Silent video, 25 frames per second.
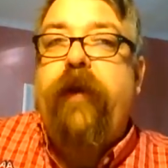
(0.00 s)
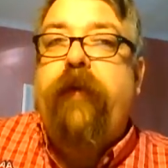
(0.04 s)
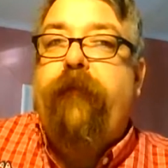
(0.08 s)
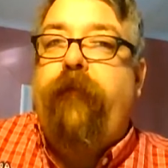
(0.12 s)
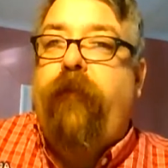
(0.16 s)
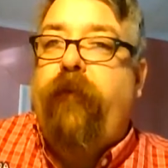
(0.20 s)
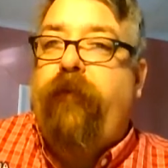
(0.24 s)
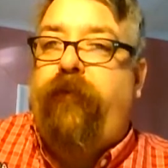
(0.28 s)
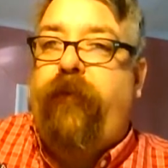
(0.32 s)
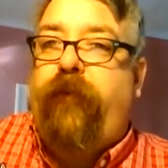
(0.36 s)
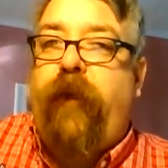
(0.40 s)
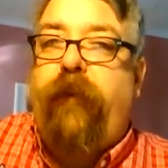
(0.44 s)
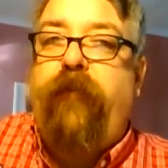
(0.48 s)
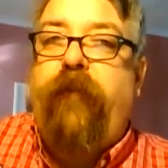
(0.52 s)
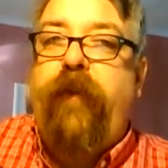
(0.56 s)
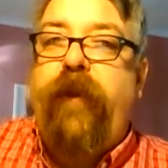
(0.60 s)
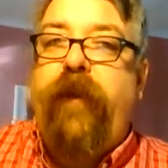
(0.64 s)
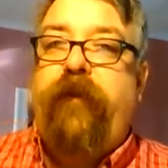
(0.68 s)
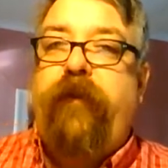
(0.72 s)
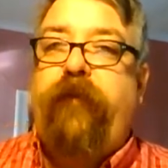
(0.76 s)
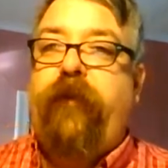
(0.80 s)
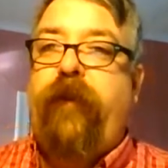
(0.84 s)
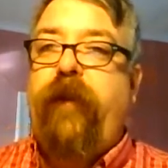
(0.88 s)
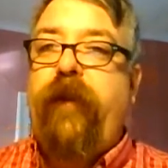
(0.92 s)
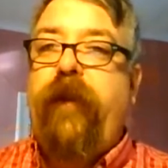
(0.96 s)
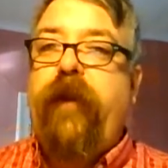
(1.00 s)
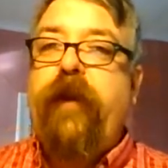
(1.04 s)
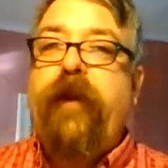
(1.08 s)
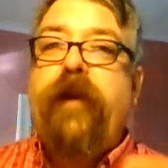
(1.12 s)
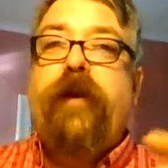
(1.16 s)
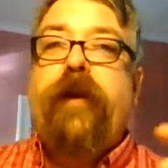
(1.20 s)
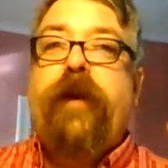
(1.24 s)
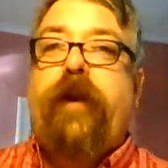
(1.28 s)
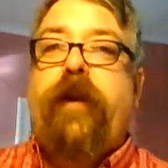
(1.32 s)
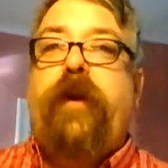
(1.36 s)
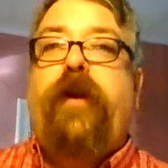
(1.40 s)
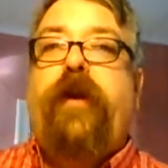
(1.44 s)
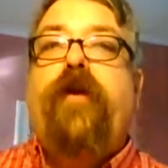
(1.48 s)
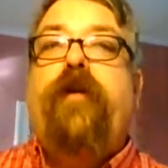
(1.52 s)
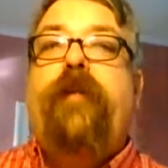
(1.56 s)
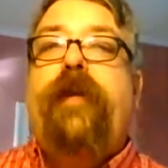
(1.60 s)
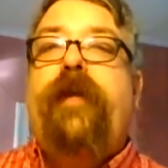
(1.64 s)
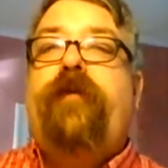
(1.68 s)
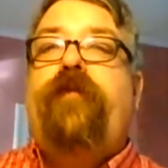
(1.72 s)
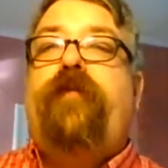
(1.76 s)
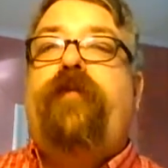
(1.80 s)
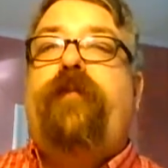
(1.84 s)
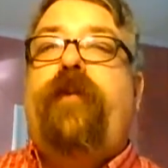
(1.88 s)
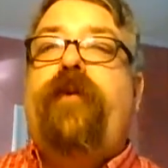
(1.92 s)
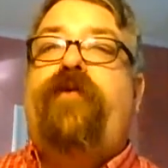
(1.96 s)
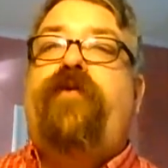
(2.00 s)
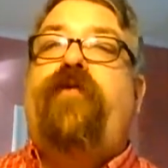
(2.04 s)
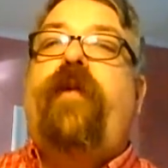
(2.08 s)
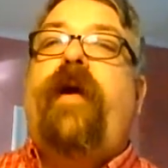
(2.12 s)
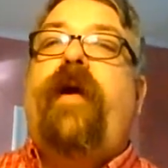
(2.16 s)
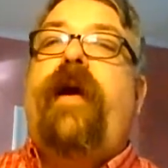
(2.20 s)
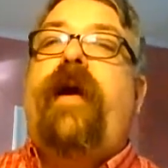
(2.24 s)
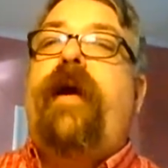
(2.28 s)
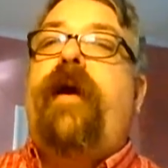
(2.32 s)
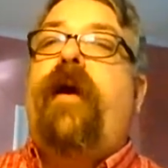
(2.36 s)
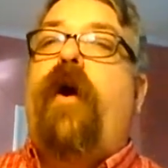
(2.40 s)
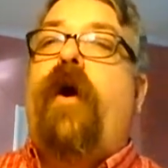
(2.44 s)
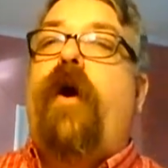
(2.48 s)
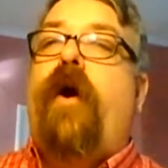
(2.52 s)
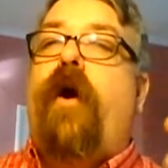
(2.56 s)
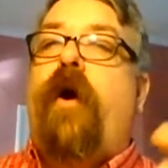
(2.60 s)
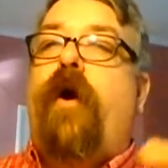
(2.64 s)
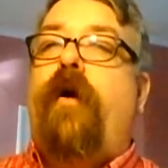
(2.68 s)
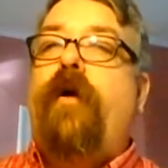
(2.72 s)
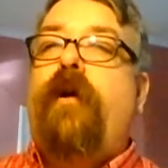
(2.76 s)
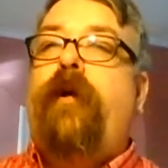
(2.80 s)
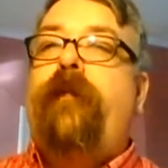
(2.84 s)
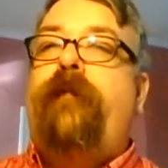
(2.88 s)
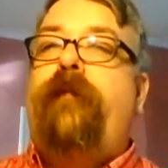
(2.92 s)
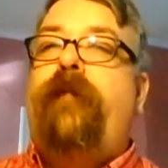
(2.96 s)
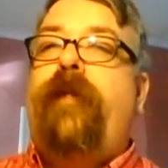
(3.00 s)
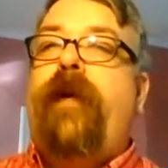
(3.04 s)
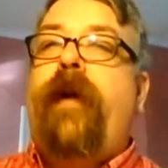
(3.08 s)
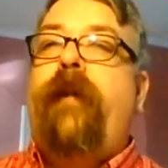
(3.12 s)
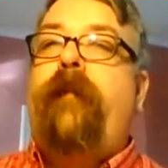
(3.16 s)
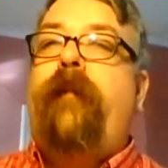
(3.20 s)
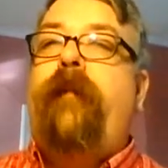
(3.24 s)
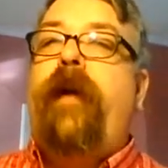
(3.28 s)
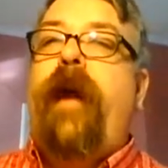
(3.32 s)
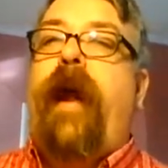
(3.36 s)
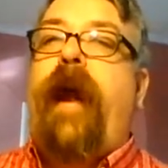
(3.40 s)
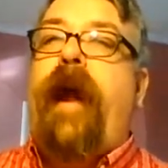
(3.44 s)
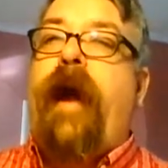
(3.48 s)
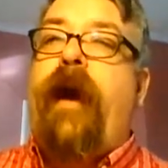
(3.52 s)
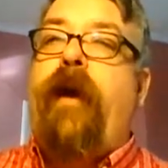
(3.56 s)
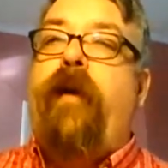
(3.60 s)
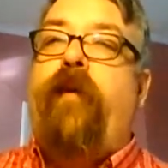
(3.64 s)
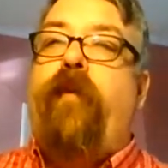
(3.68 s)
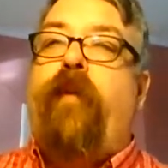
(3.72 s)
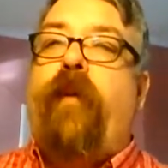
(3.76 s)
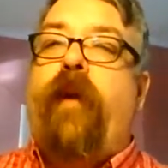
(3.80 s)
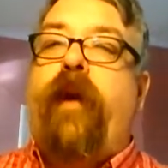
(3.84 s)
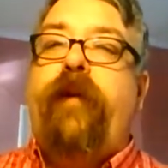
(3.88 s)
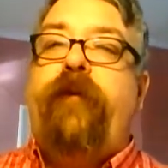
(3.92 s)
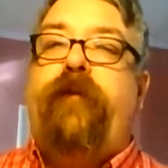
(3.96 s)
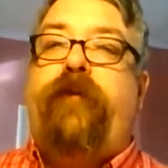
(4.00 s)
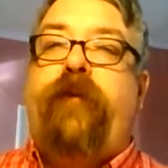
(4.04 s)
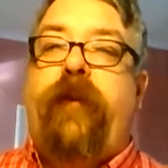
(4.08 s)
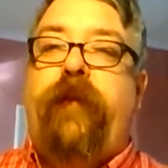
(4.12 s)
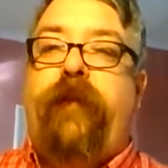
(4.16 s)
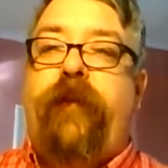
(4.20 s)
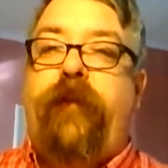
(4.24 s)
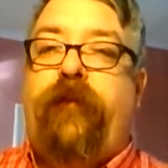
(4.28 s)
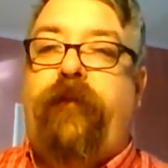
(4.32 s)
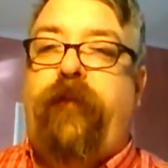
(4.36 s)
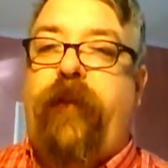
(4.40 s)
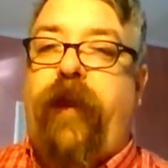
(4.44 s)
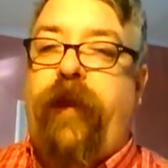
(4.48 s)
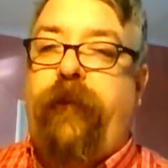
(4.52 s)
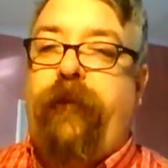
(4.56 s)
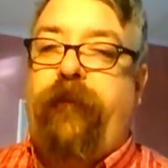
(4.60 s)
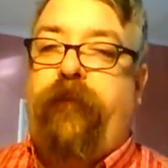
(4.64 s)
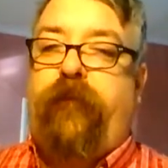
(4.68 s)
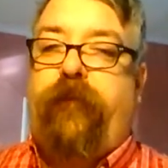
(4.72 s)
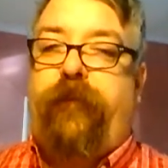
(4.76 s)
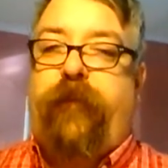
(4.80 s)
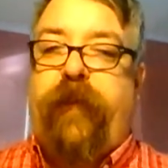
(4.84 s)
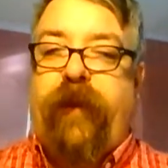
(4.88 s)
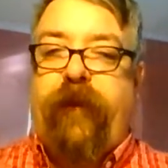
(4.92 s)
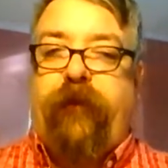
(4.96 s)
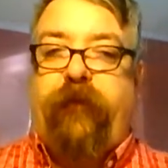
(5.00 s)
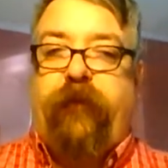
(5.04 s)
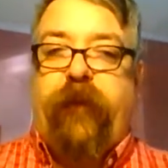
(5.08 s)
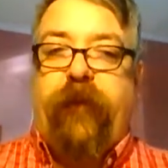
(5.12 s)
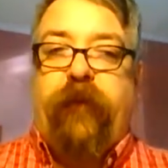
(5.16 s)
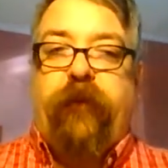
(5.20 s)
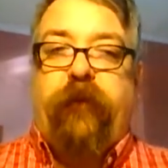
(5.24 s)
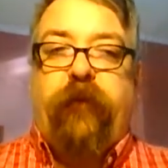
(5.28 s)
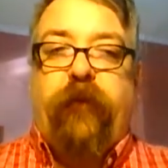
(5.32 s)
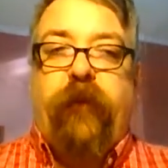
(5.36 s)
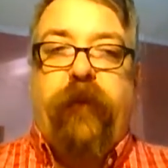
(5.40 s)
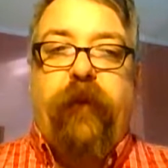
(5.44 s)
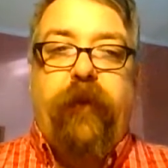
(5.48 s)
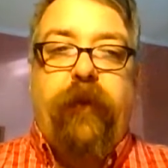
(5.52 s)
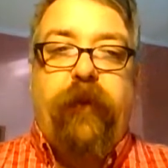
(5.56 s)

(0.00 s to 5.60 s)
For some reason, humans portray all of them at once in the same species.